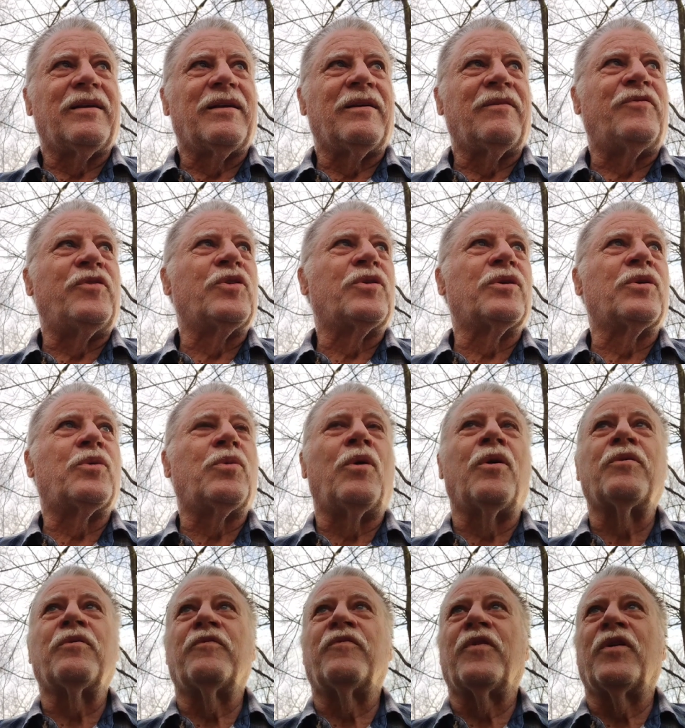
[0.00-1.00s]
If you can
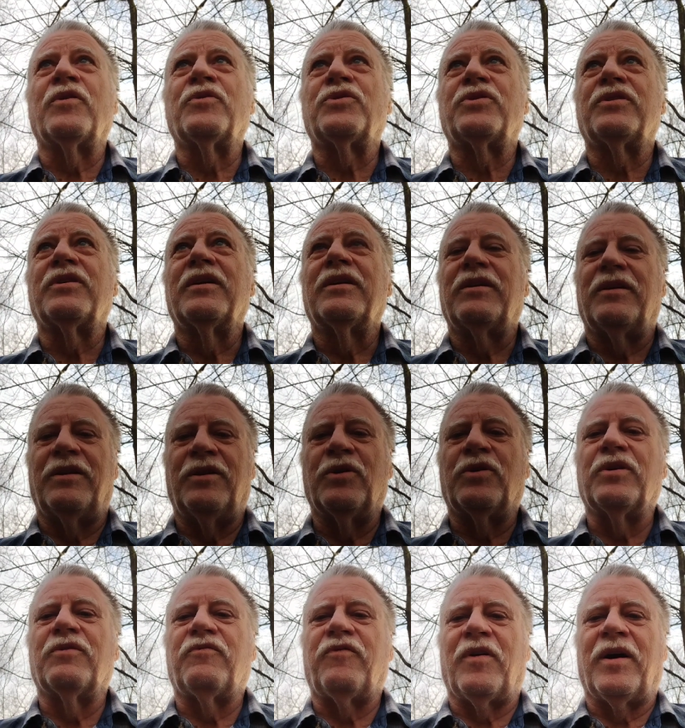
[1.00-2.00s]
quote a verse, you
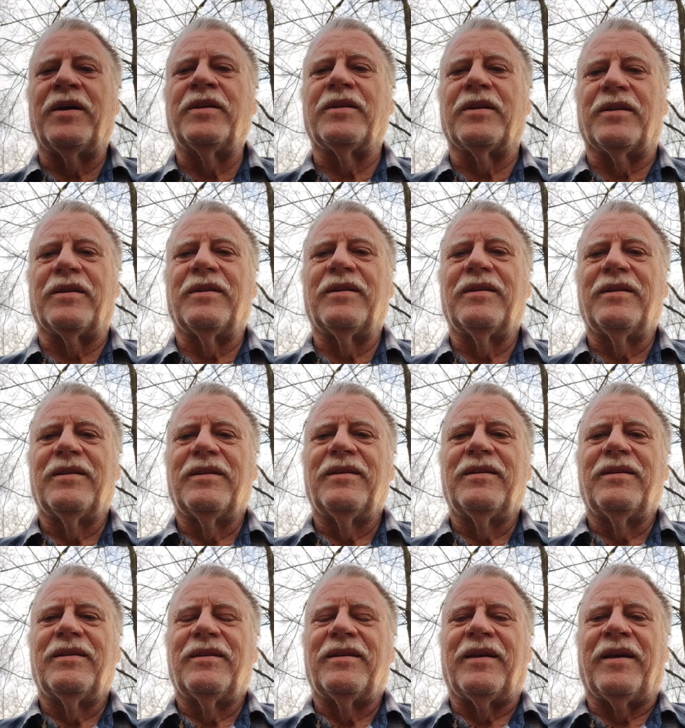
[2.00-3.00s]
can find it
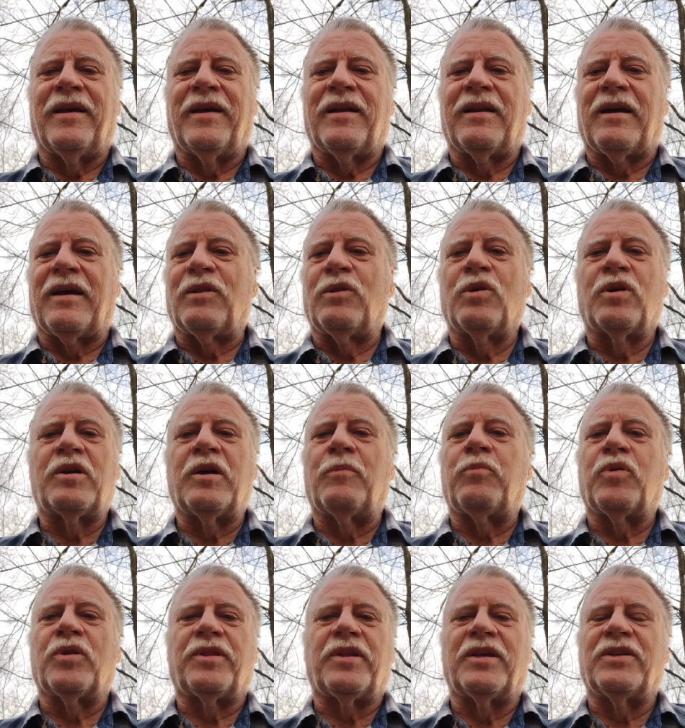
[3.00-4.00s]
and I look
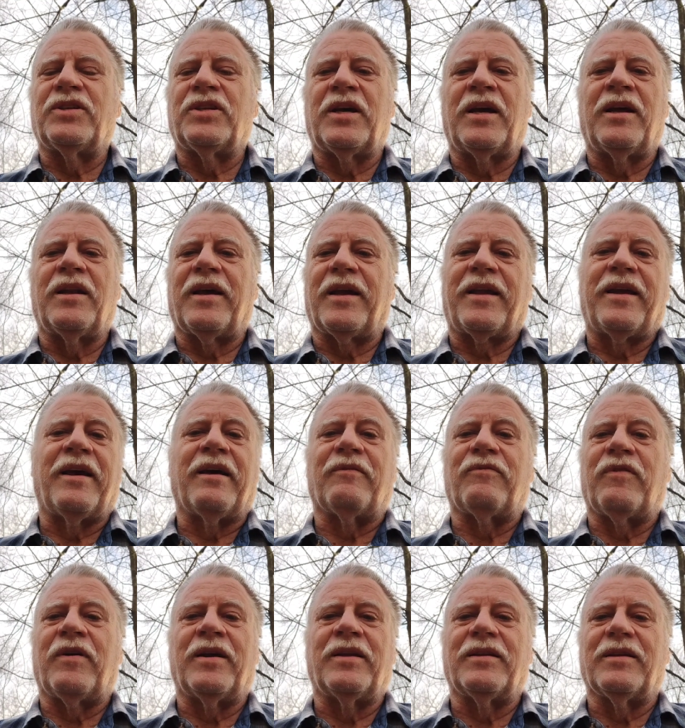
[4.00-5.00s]
up what they say and I can't
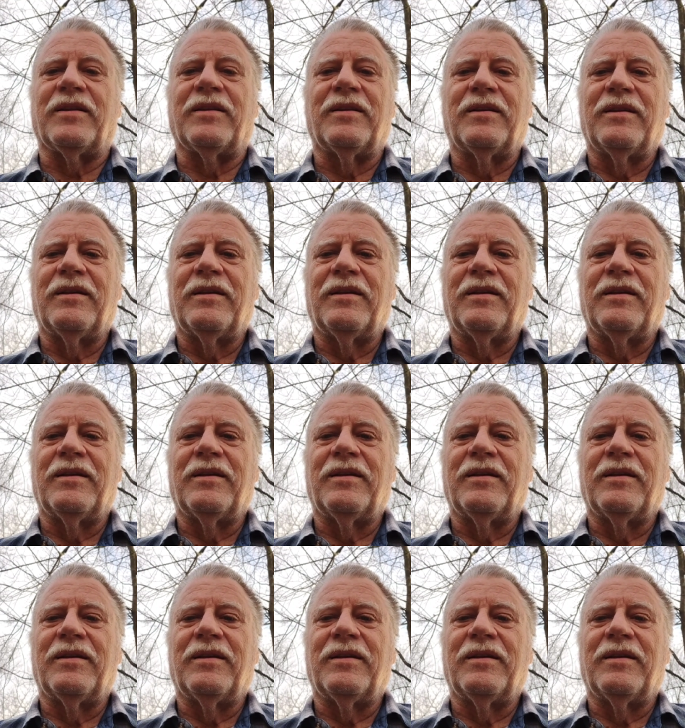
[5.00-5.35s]
find it.